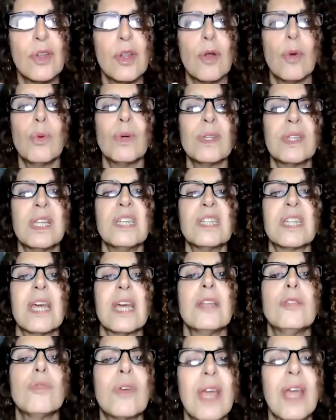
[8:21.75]
You know, what is
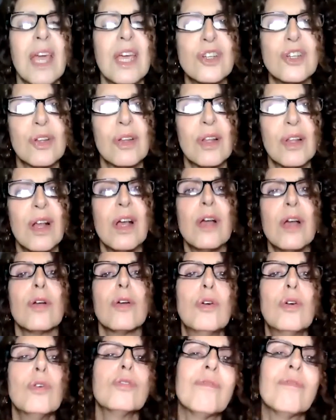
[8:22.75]
education
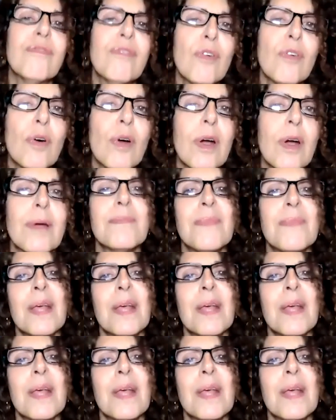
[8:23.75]
good for?